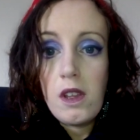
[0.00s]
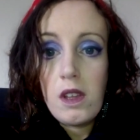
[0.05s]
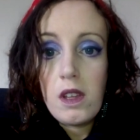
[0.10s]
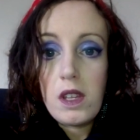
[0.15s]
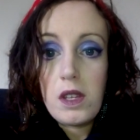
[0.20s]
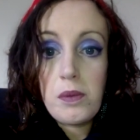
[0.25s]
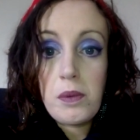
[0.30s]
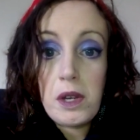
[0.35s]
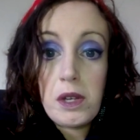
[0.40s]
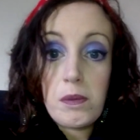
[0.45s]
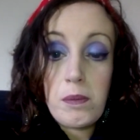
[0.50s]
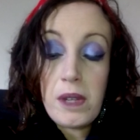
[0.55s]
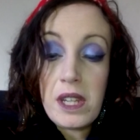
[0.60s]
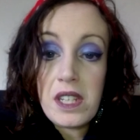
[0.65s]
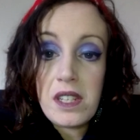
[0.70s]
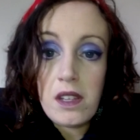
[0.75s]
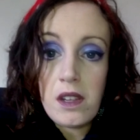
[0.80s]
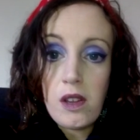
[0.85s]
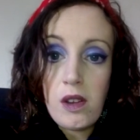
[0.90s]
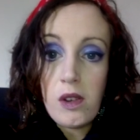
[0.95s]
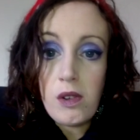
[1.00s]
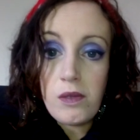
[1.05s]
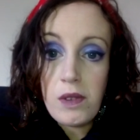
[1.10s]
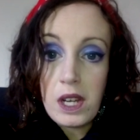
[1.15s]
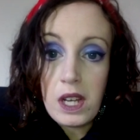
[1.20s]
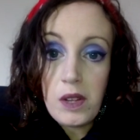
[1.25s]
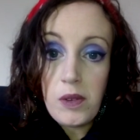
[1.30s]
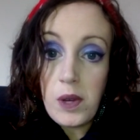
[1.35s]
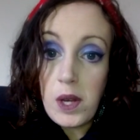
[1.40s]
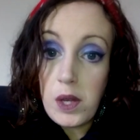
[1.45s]
you end up meeting a lot of
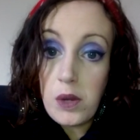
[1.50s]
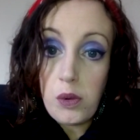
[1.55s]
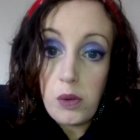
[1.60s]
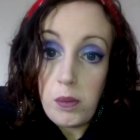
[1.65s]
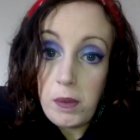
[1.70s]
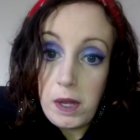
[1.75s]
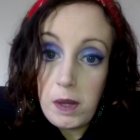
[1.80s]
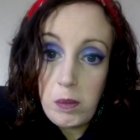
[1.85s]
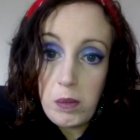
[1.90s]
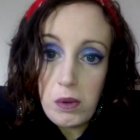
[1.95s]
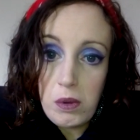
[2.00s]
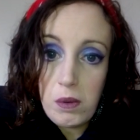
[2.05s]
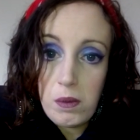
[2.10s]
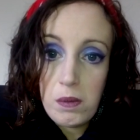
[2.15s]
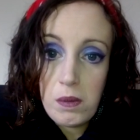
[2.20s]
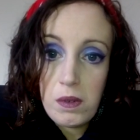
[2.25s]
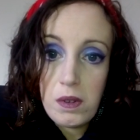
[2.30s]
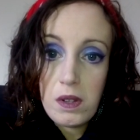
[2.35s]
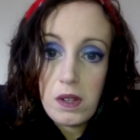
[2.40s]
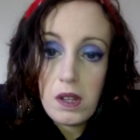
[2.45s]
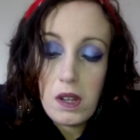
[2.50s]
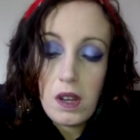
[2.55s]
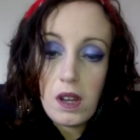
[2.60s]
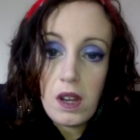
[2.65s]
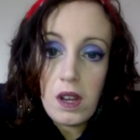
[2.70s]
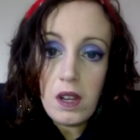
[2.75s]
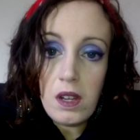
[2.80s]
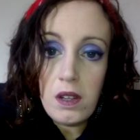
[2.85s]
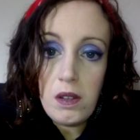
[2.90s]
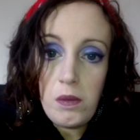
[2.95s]
really, really cool people
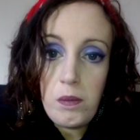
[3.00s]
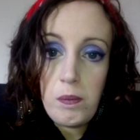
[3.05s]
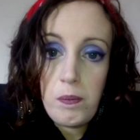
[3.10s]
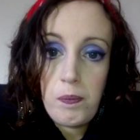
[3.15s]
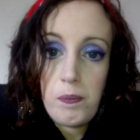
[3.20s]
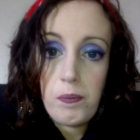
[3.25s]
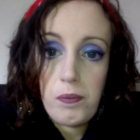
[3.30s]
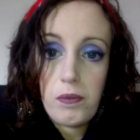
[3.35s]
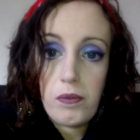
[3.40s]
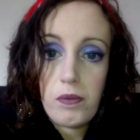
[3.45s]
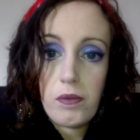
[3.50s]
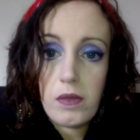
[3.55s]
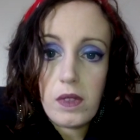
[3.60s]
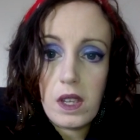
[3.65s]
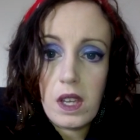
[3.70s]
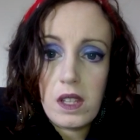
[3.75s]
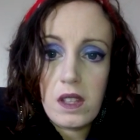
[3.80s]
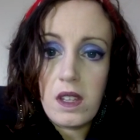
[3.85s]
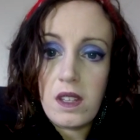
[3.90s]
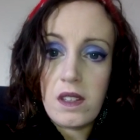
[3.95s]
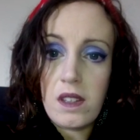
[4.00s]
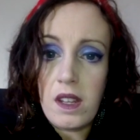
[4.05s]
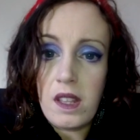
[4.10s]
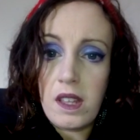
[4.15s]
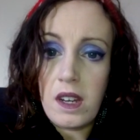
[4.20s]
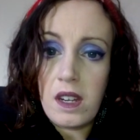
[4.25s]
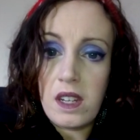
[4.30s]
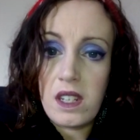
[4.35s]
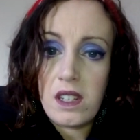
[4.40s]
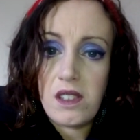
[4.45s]
and things like
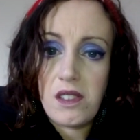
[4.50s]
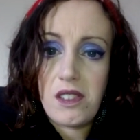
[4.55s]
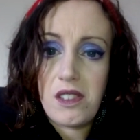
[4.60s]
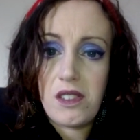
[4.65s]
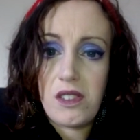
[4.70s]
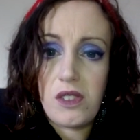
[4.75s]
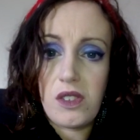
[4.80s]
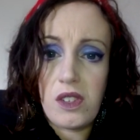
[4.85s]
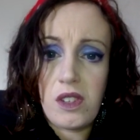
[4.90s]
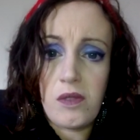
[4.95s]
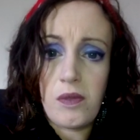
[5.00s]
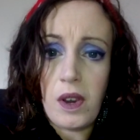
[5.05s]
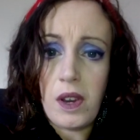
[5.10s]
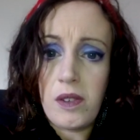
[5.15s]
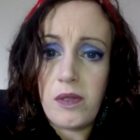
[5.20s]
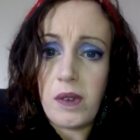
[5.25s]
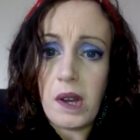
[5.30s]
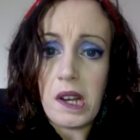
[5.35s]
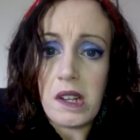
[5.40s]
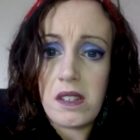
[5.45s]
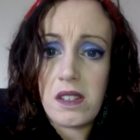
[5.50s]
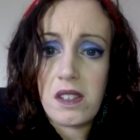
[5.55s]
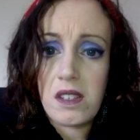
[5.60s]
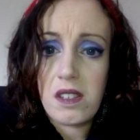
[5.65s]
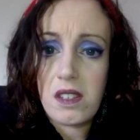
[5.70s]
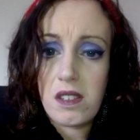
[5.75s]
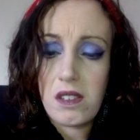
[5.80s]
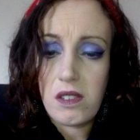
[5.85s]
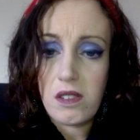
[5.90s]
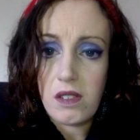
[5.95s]
that. It's just a very
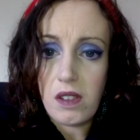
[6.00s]
fast